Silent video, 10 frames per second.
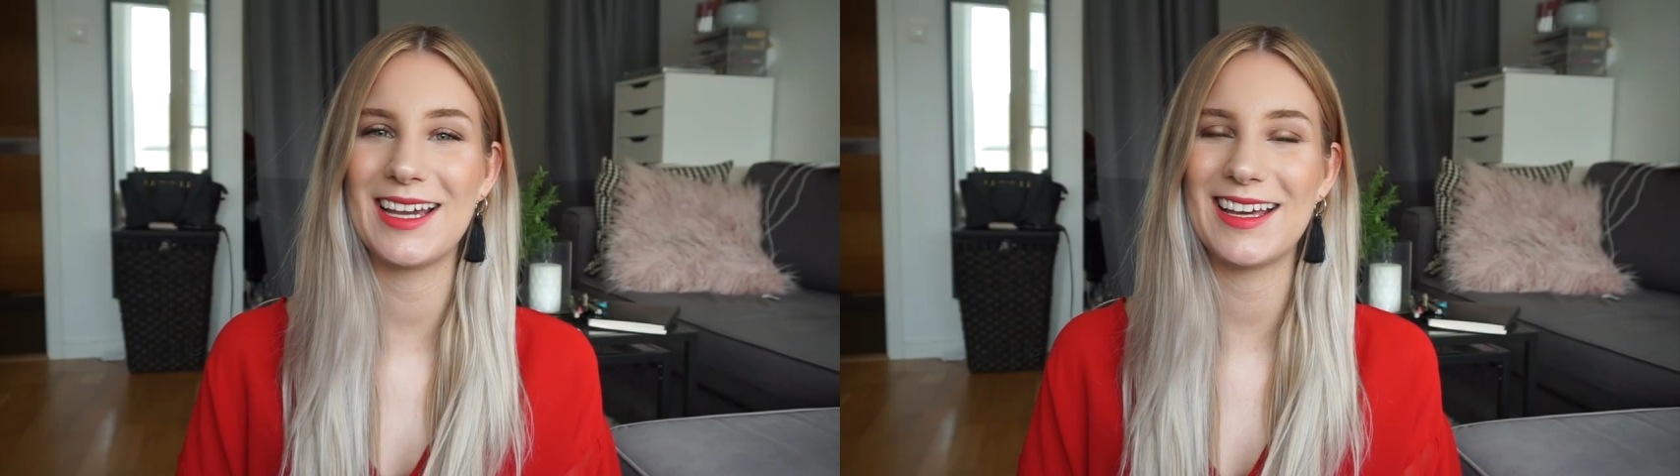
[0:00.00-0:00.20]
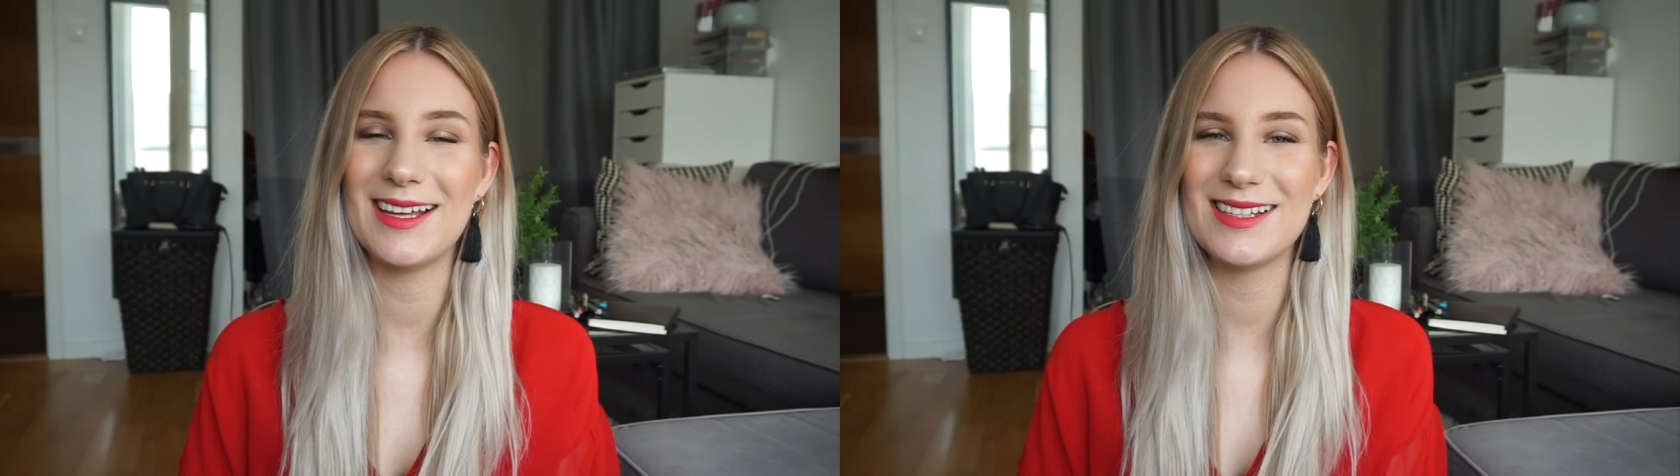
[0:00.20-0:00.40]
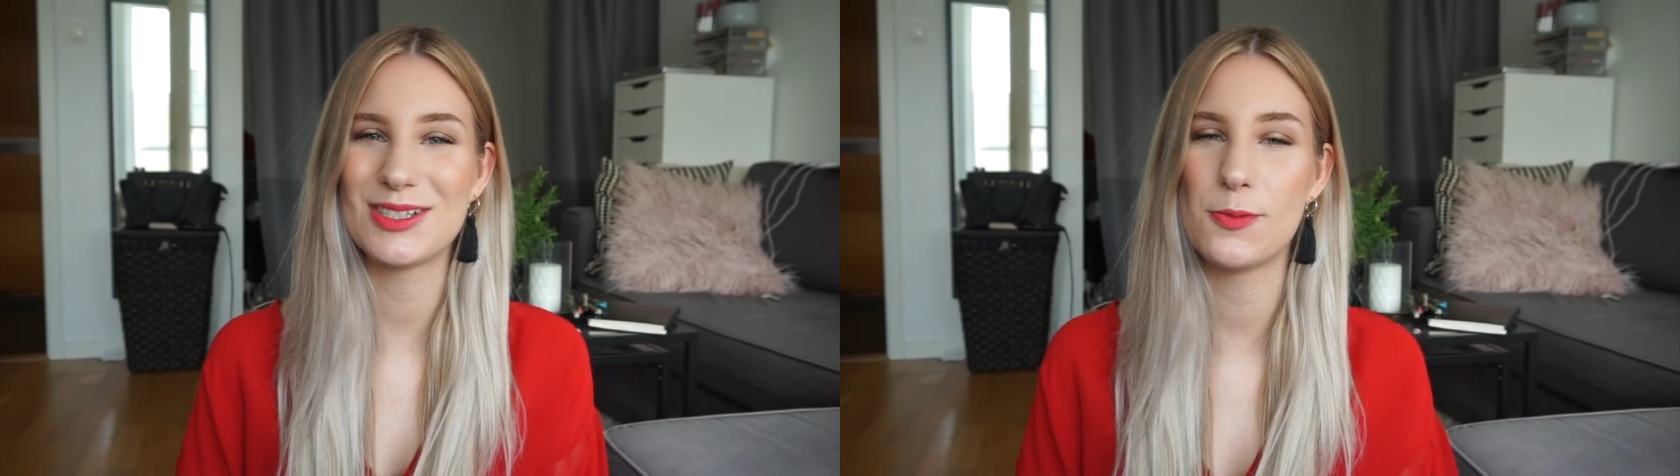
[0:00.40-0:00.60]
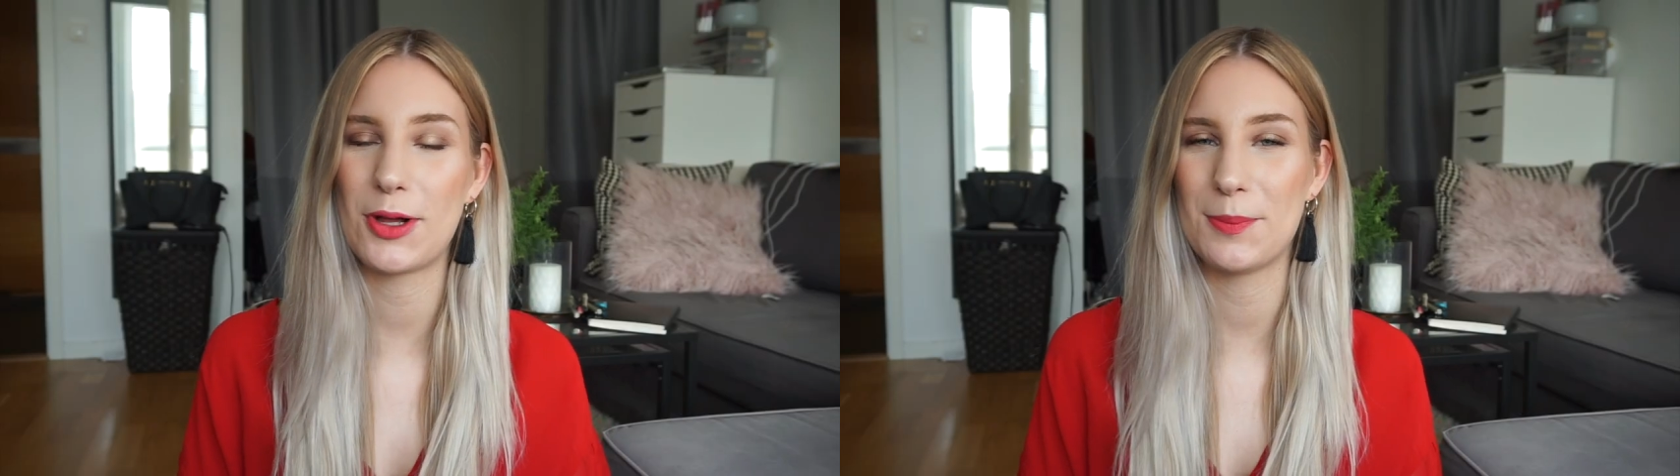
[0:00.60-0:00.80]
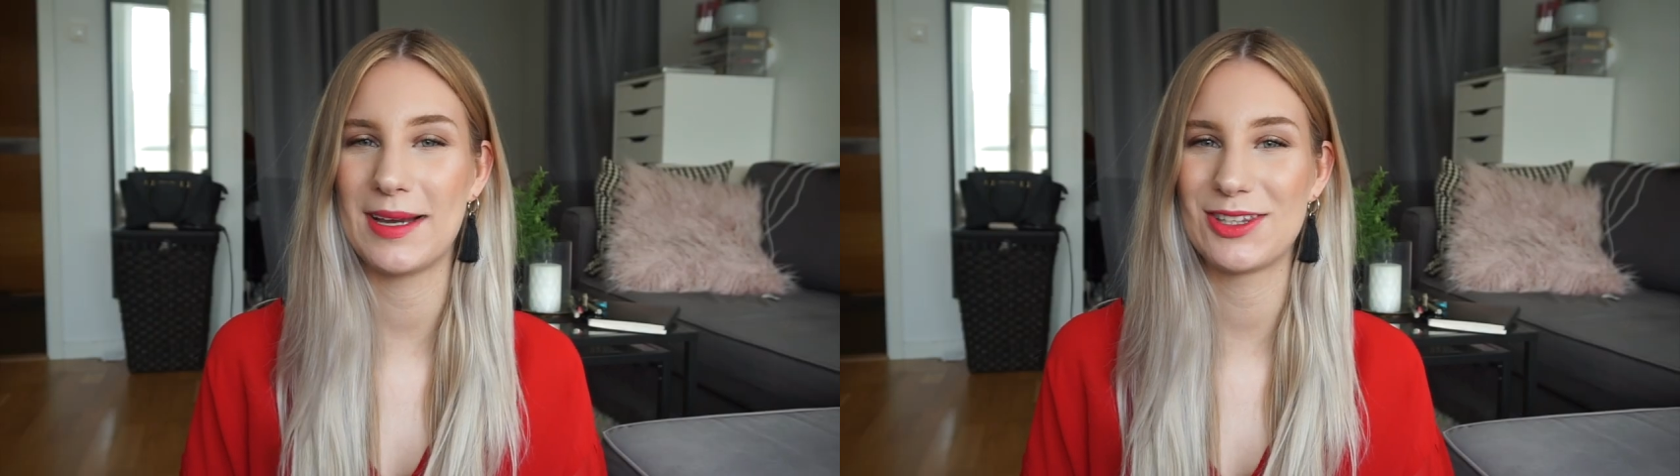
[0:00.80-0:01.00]
Hi guys and
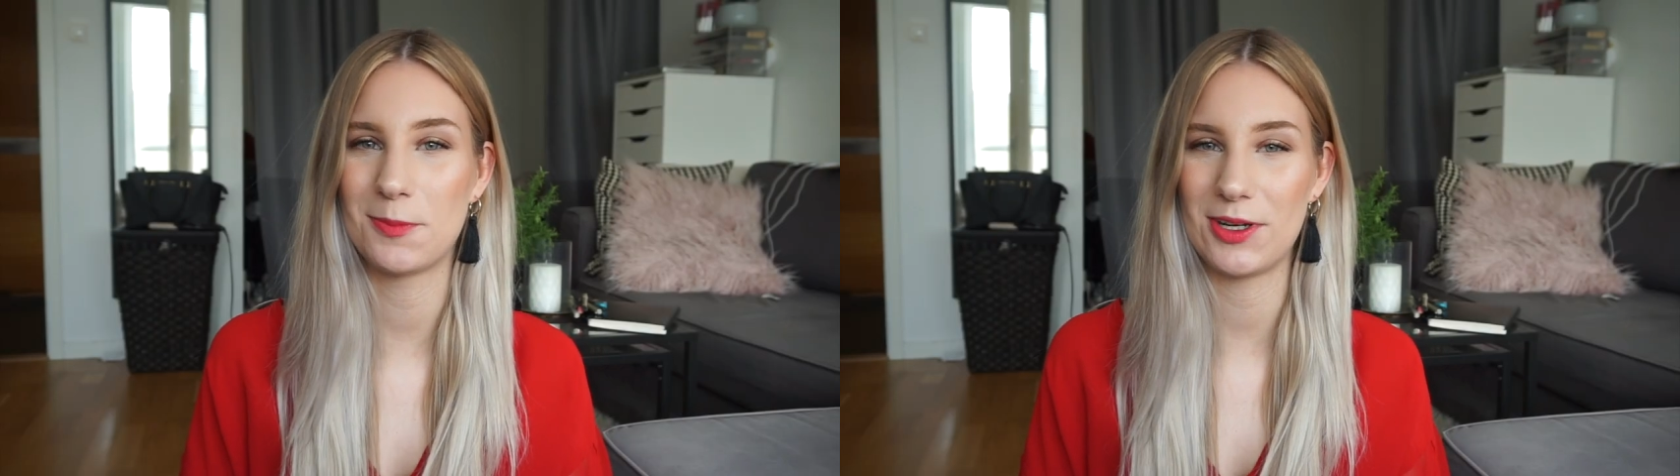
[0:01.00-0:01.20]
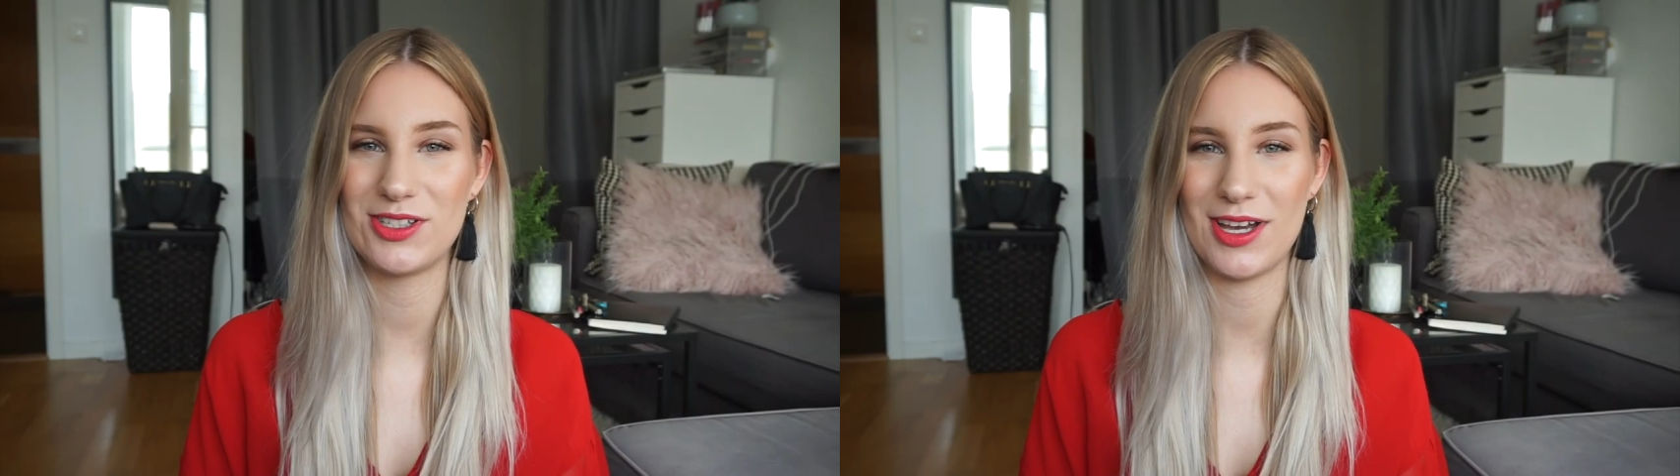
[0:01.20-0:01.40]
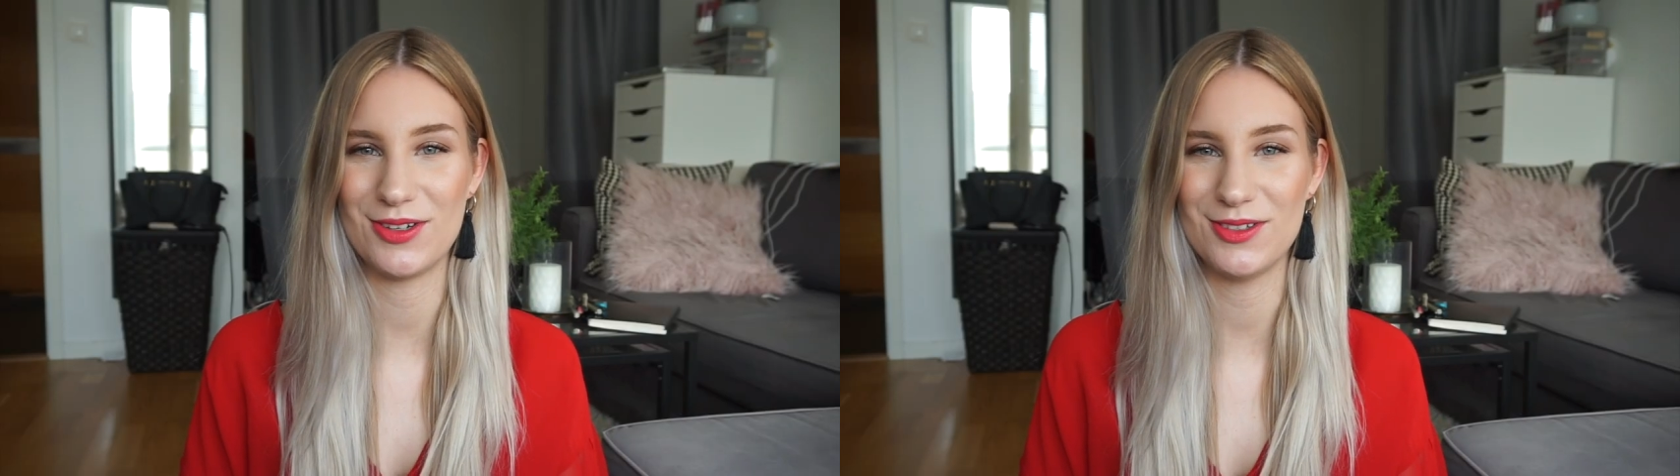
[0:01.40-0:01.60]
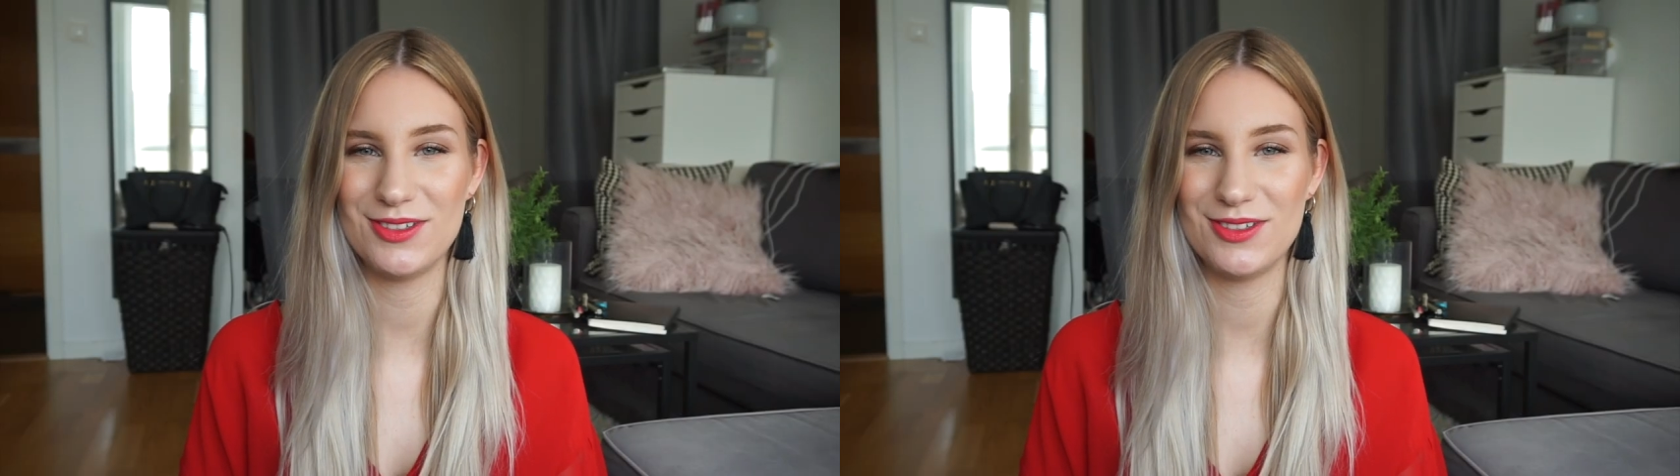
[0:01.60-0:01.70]
welcome back to my channel.